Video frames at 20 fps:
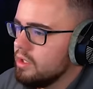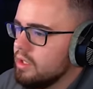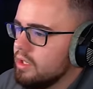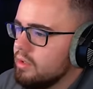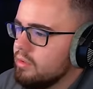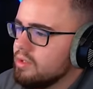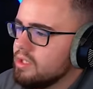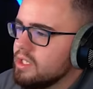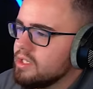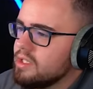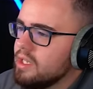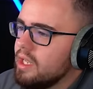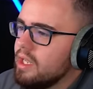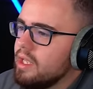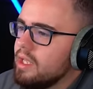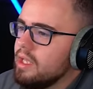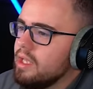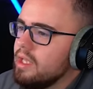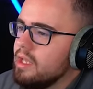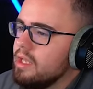What does that say?
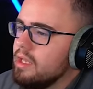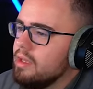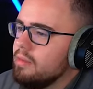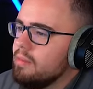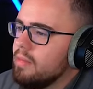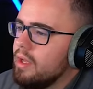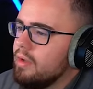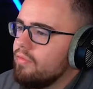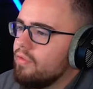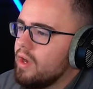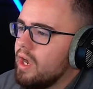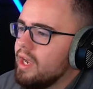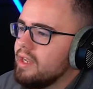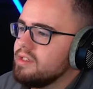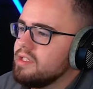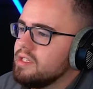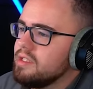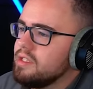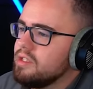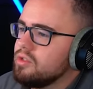EMF
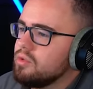ITT